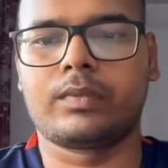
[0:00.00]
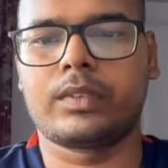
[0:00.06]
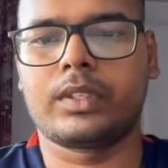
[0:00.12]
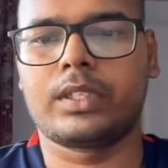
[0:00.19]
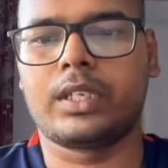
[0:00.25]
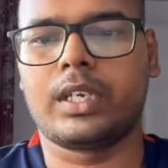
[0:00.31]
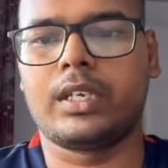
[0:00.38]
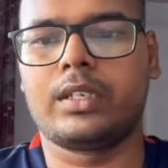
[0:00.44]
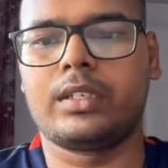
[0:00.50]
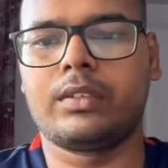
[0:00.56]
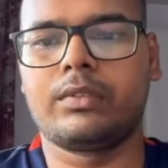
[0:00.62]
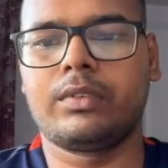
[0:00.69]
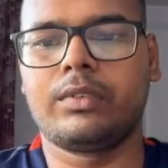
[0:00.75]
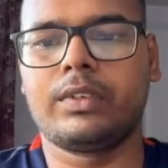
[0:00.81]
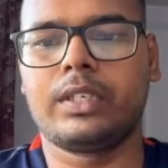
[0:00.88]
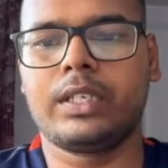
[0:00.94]
and
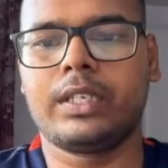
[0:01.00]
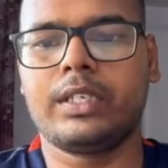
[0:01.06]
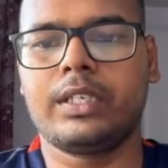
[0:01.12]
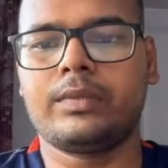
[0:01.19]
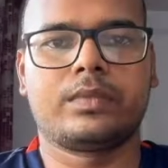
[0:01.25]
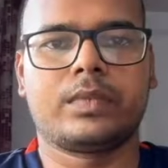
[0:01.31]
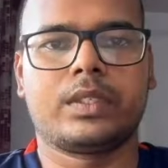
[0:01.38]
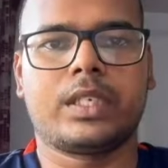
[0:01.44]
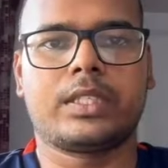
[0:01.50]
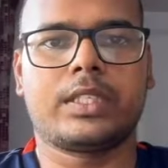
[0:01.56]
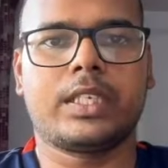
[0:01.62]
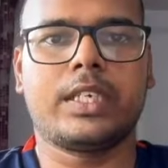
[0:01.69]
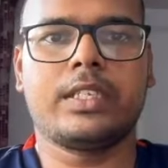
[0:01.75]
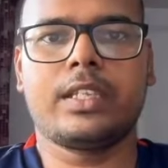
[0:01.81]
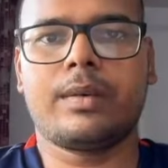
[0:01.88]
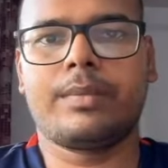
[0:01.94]
we will again
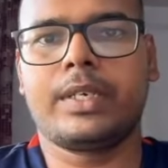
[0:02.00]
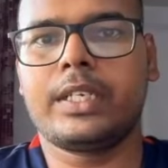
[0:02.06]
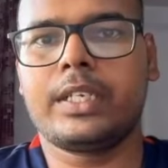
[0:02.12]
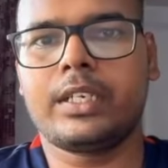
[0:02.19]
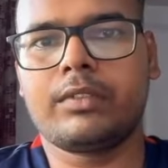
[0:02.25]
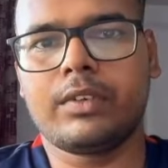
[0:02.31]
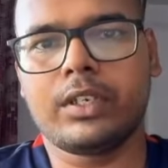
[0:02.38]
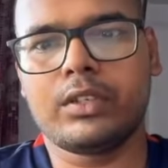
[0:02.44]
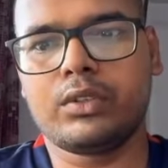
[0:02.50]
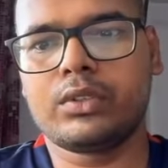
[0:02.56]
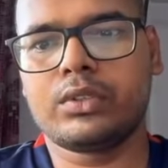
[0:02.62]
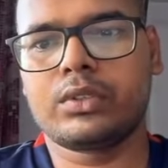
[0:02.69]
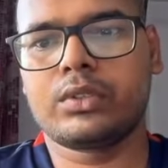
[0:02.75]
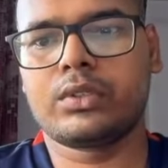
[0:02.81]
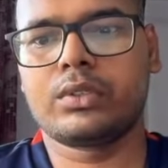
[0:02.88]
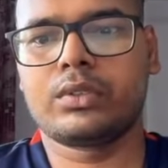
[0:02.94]
assign the updated values
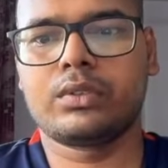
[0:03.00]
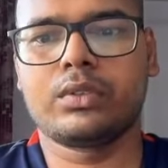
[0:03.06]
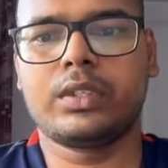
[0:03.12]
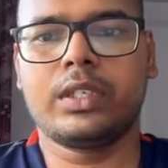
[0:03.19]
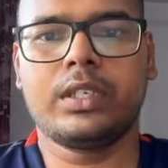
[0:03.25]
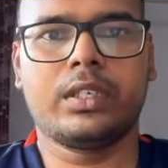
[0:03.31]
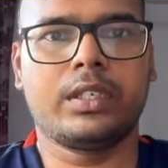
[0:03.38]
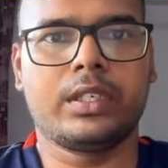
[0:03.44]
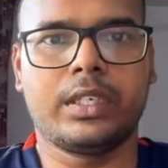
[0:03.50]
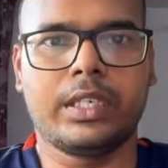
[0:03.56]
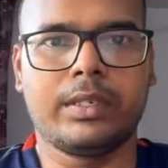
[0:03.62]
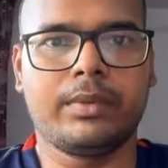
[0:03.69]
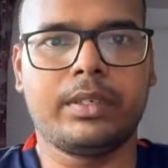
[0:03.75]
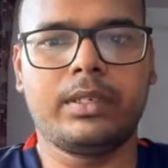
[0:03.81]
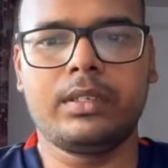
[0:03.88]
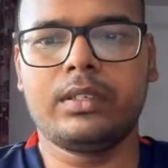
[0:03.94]
to the
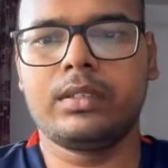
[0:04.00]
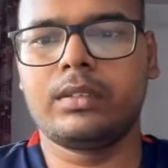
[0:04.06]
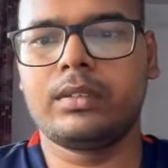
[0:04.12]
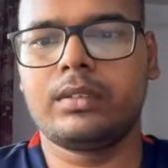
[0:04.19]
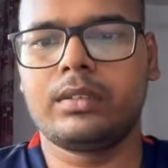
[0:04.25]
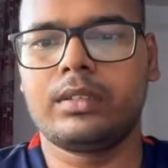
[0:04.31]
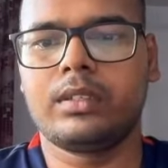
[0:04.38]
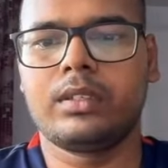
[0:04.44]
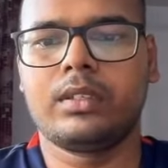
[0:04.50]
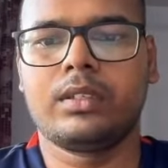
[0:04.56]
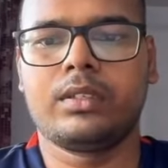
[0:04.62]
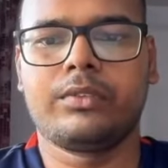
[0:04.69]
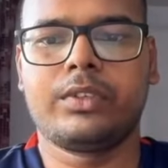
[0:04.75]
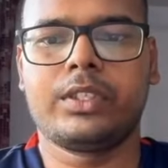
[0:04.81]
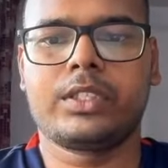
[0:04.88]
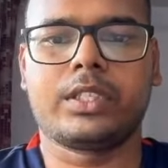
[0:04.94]
label
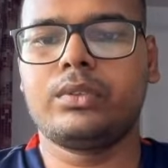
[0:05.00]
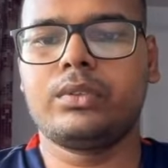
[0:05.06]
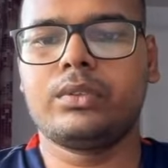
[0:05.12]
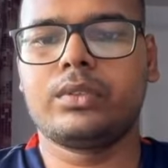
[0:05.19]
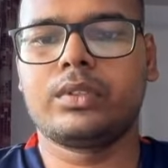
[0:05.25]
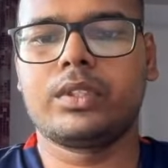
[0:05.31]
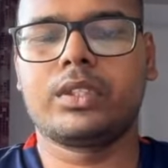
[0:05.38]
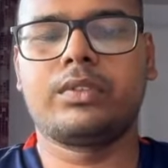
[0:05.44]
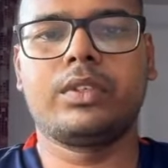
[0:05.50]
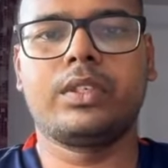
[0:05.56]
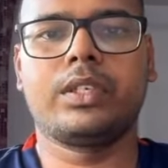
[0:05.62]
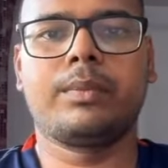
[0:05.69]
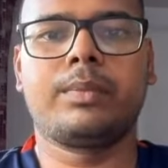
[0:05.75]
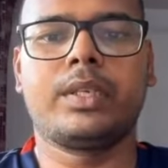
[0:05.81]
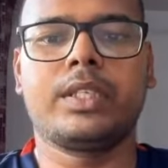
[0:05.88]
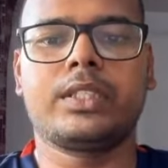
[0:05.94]
feature. This will replace